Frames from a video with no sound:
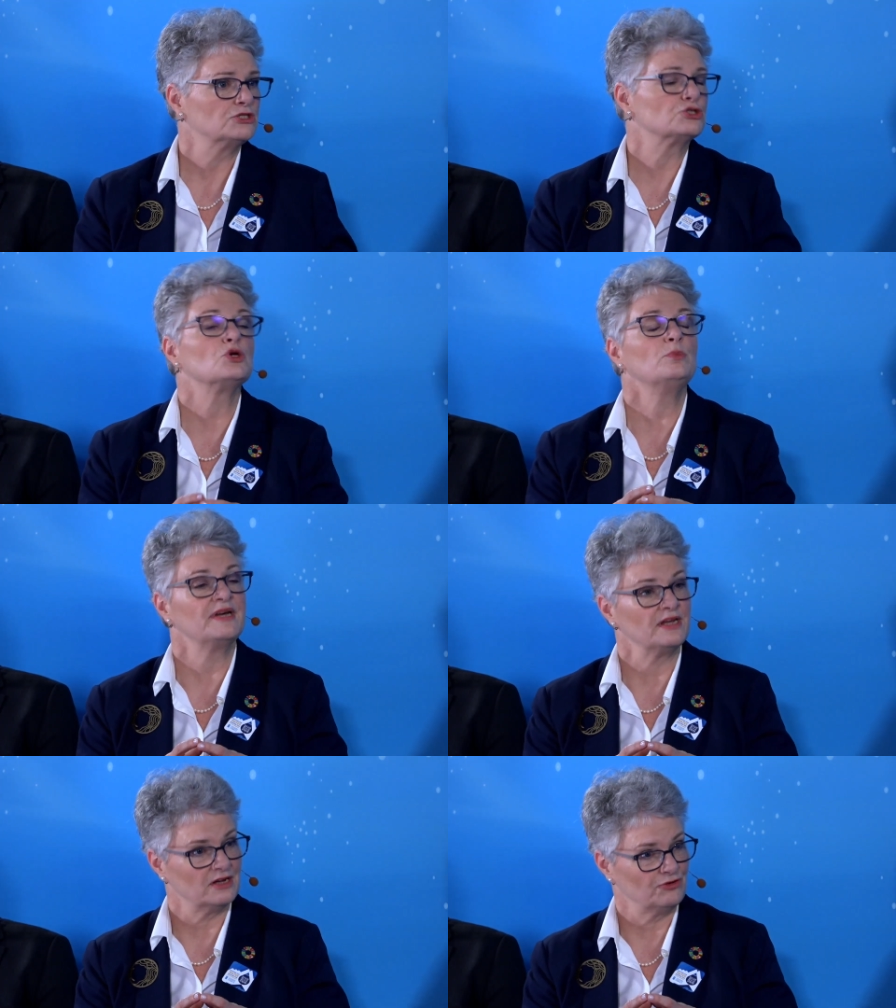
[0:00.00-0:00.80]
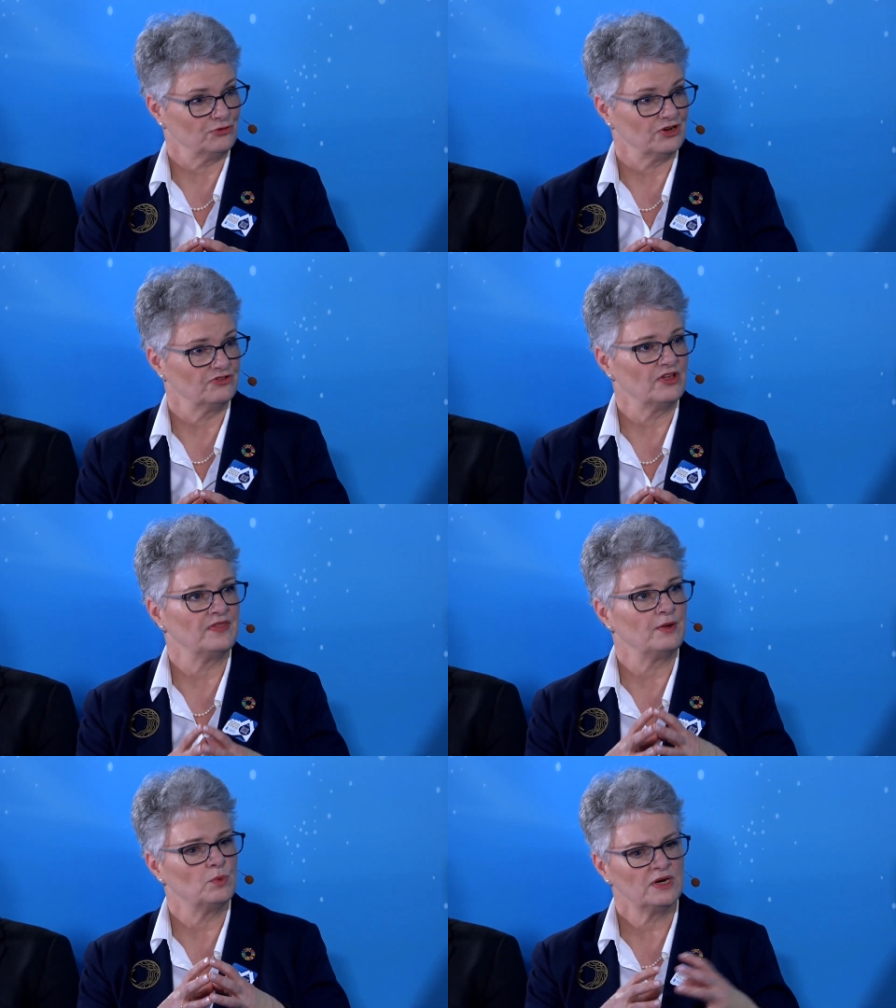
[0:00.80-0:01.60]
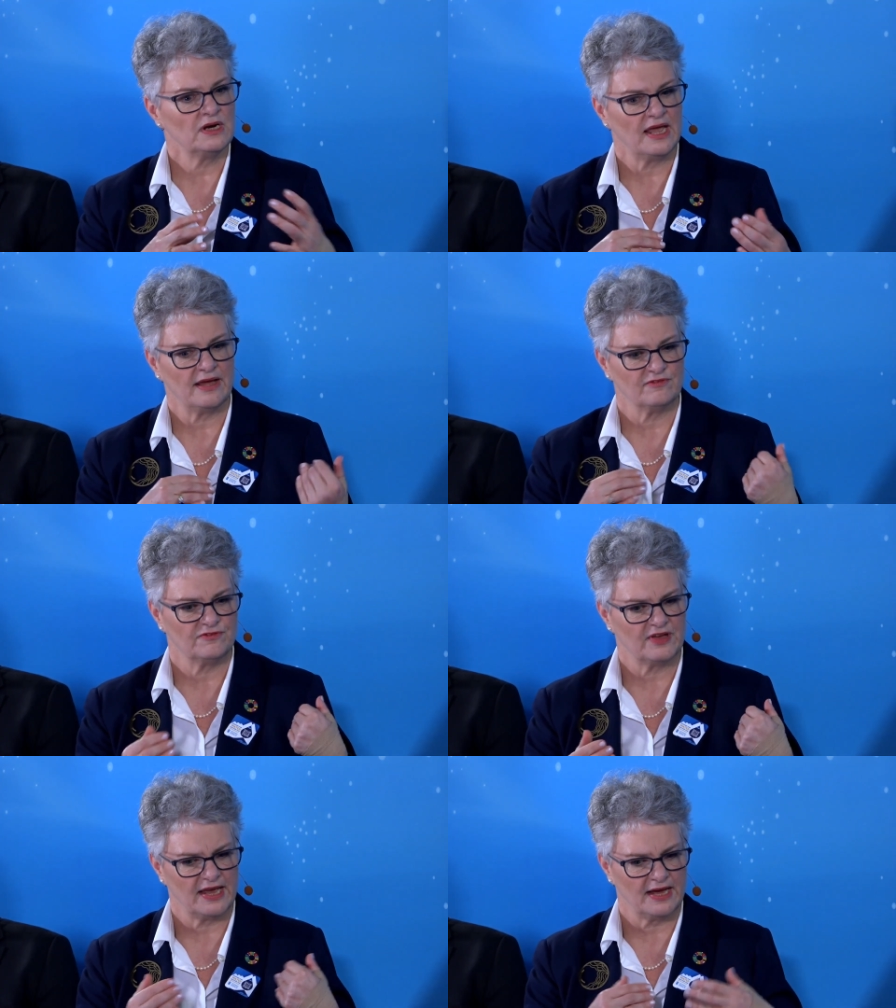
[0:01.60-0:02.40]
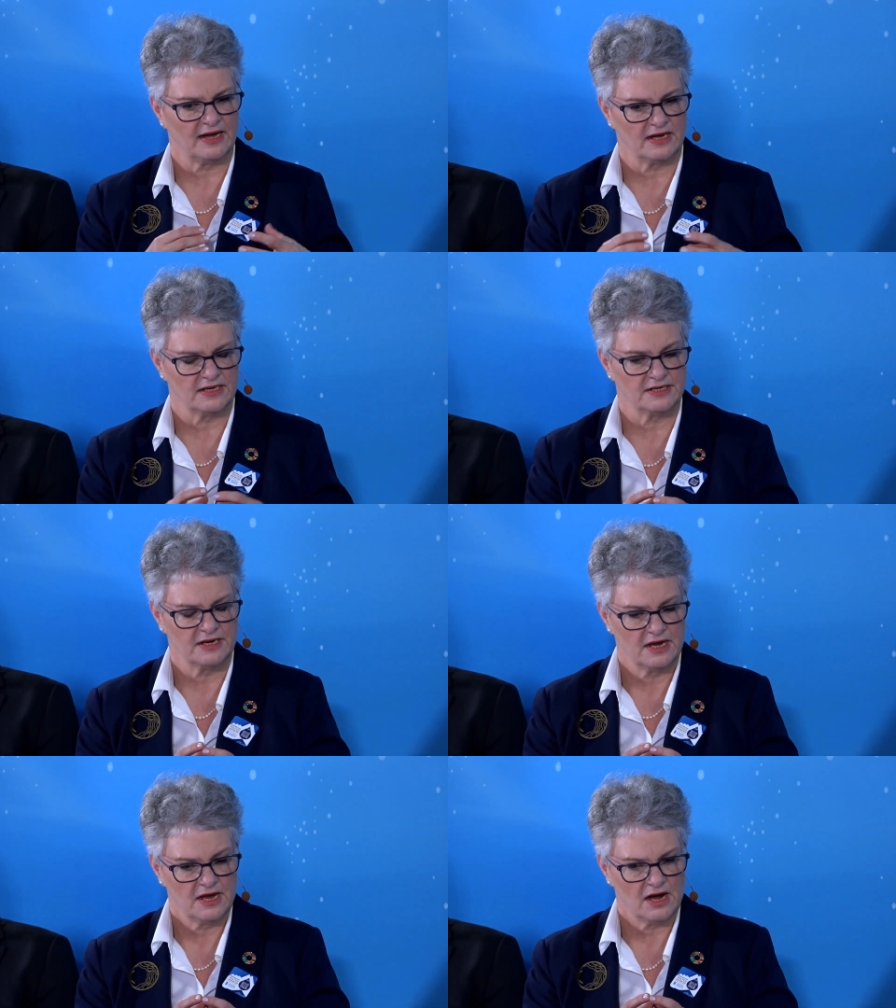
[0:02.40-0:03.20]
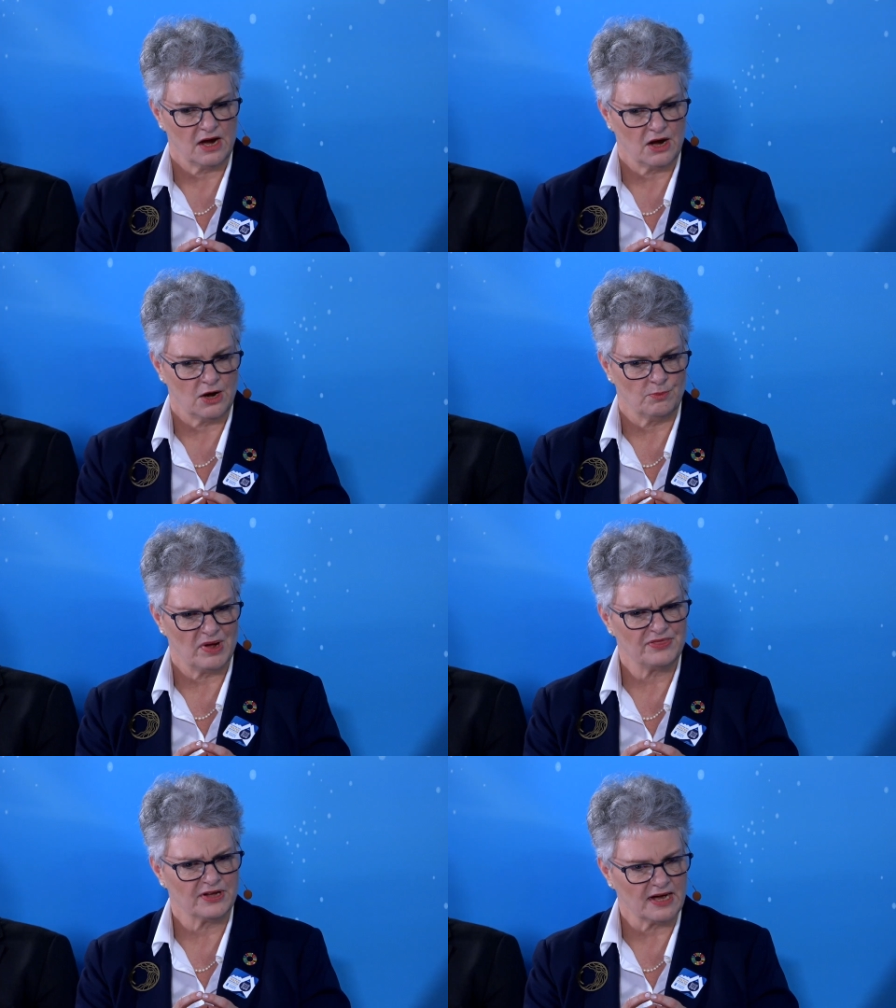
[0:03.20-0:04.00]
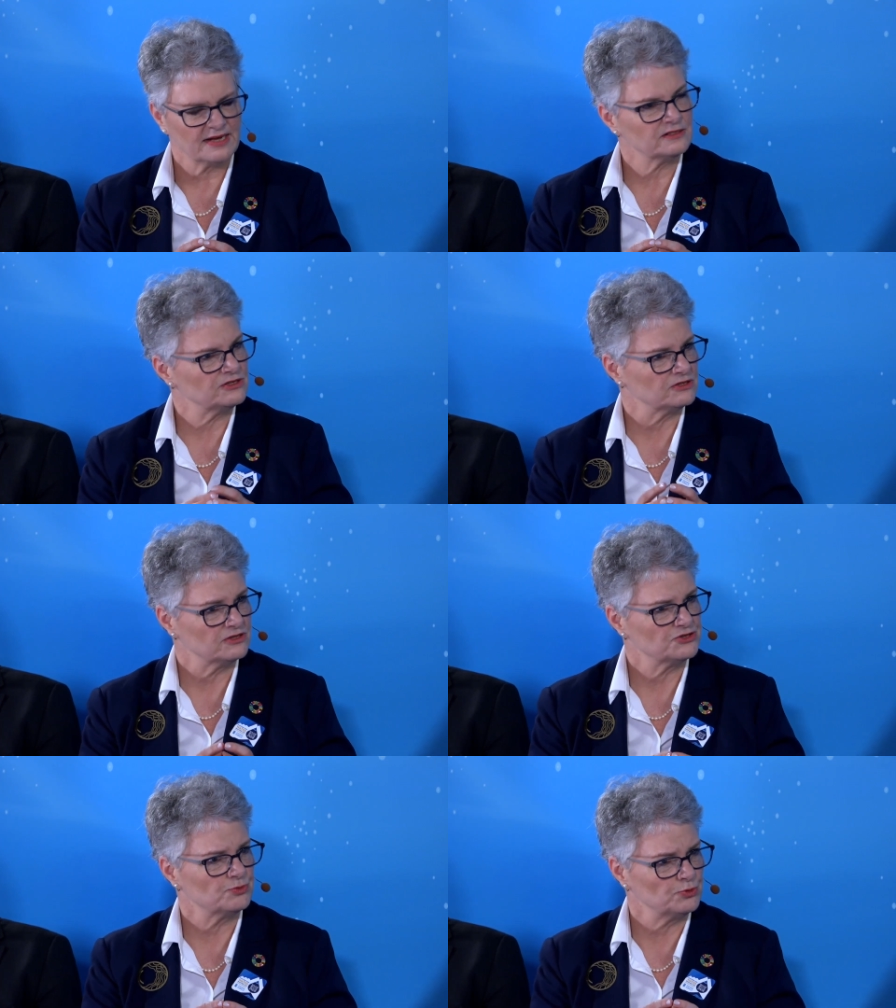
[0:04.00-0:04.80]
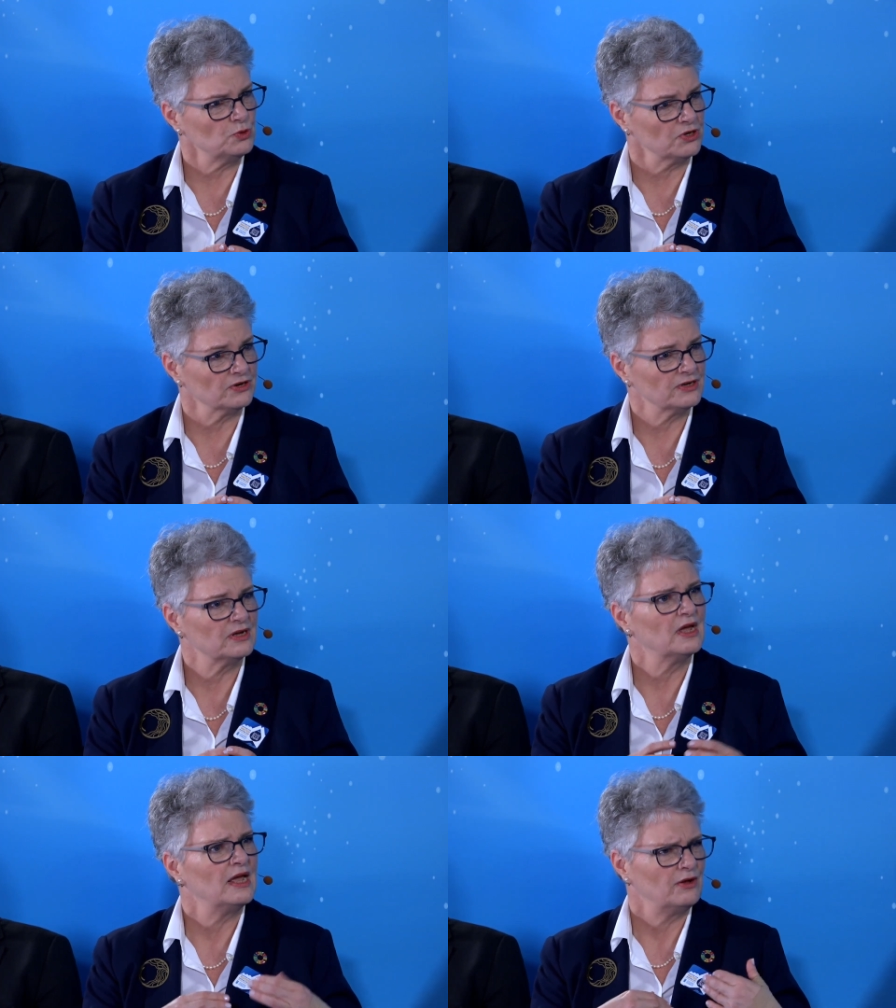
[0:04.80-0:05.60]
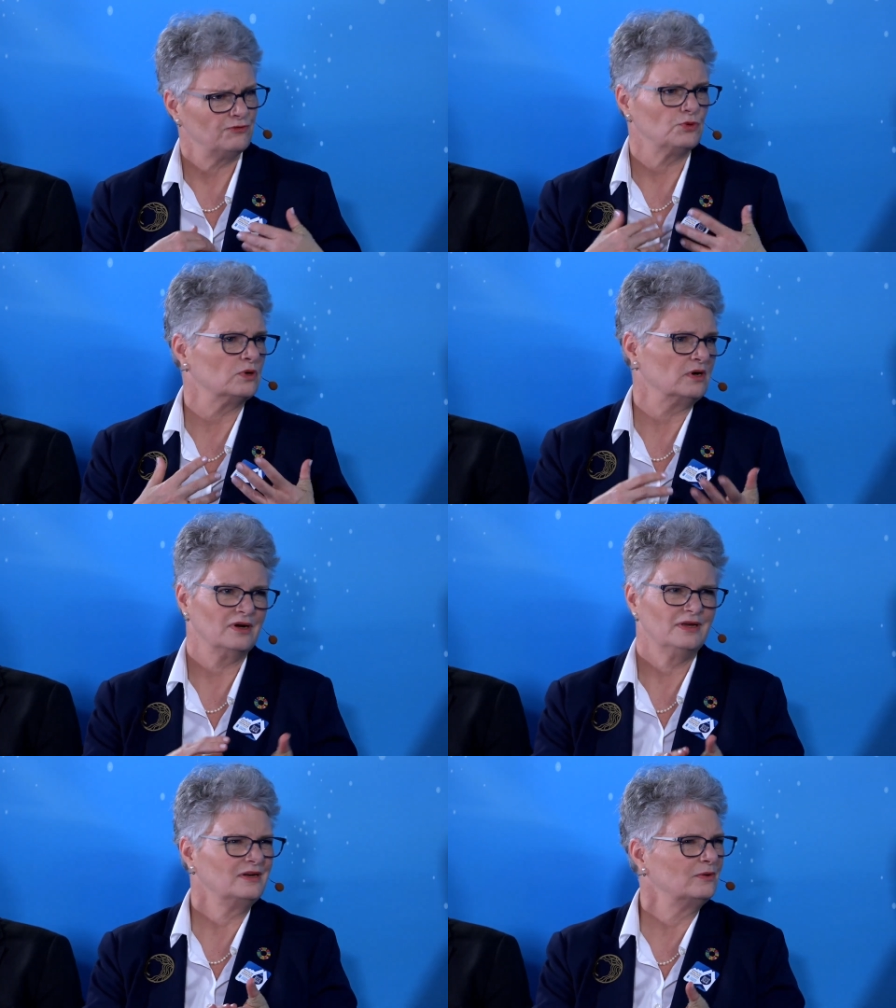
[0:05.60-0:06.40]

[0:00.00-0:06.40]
so many countries, and they wouldn't have had the guidance and the support for,